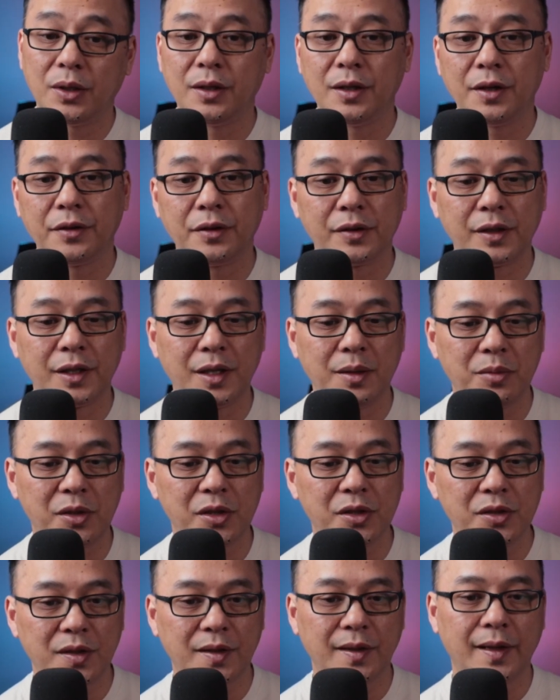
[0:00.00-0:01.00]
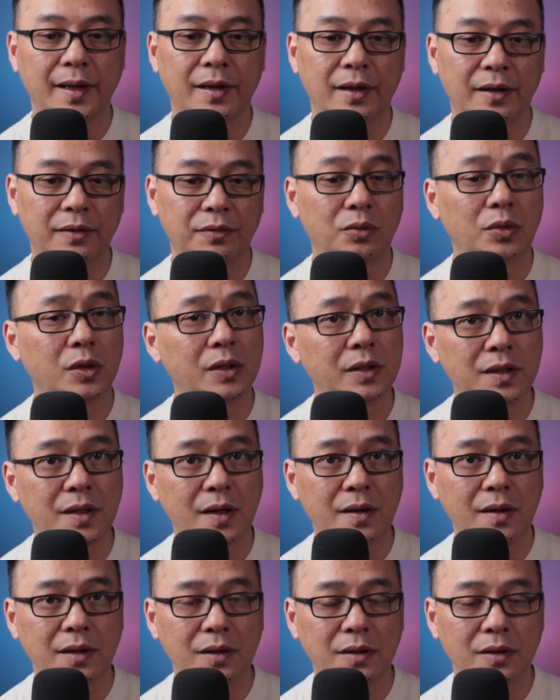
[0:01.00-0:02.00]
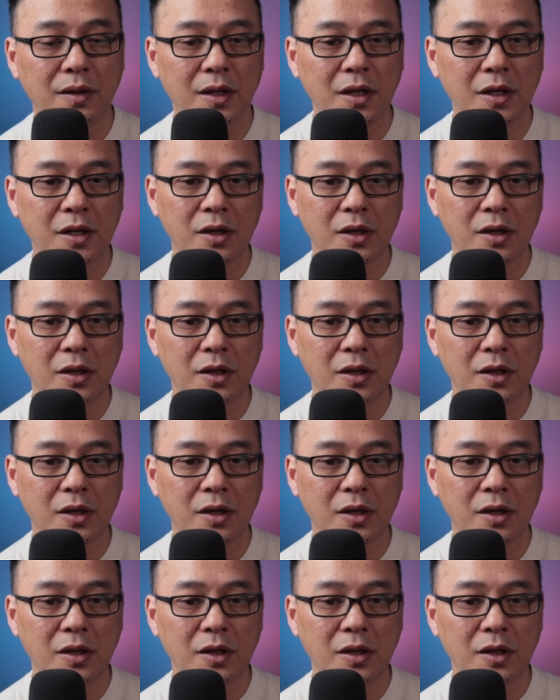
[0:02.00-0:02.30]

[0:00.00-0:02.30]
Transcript: another image that I've worked on